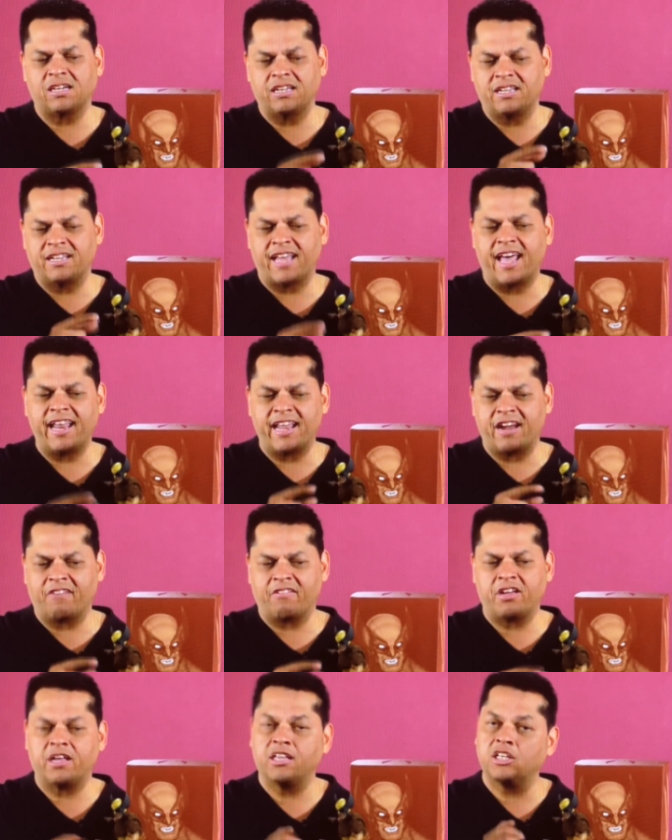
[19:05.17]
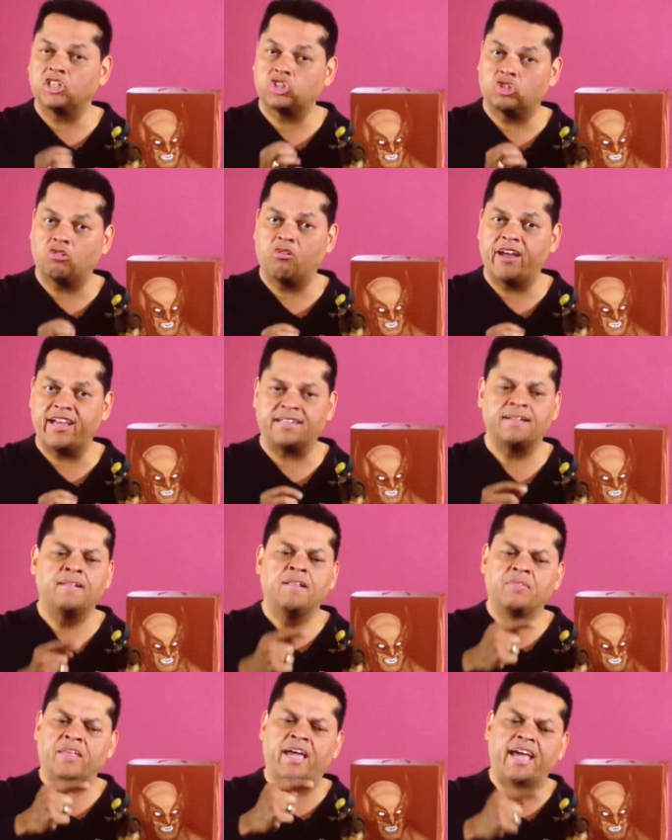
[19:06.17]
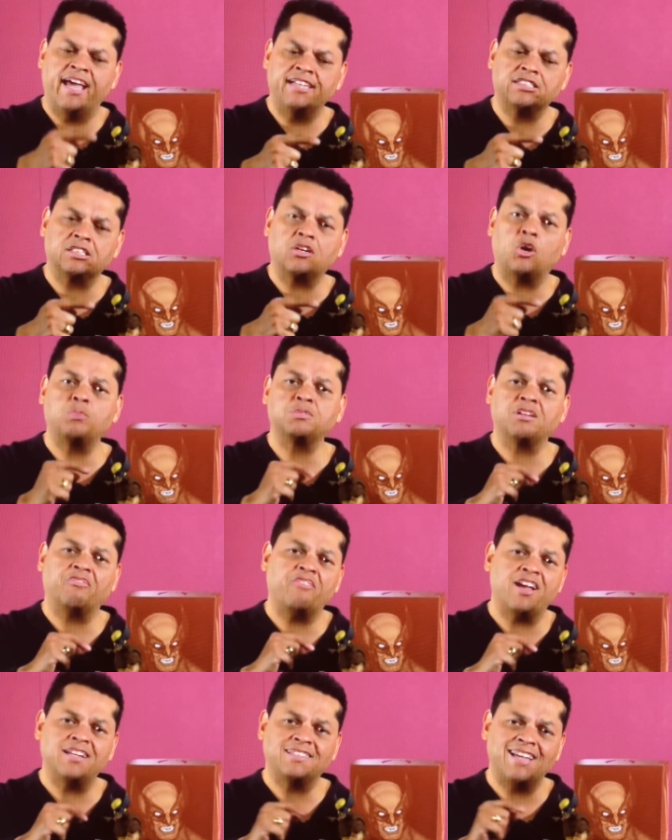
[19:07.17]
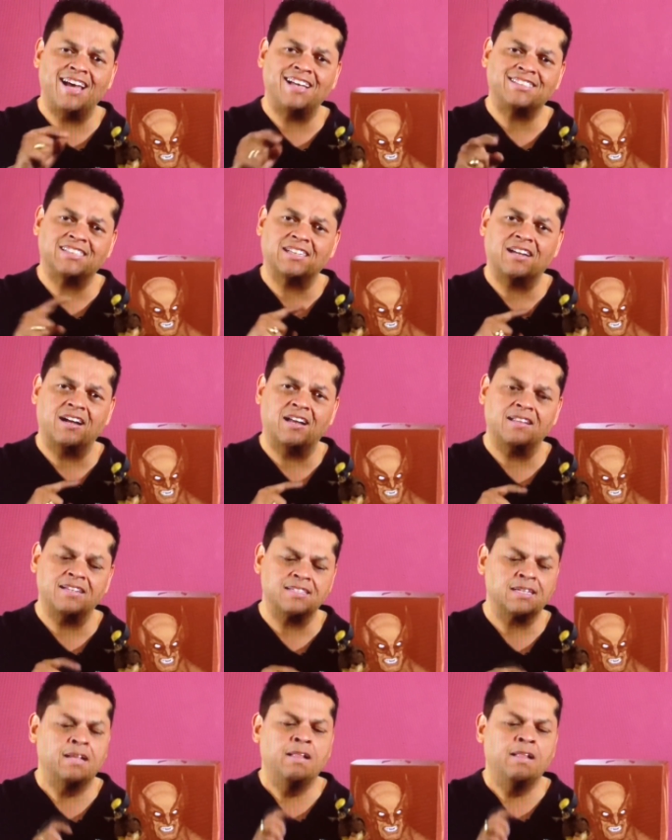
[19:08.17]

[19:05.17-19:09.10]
in that area, it looks great. The head sculpts are fantastic on this.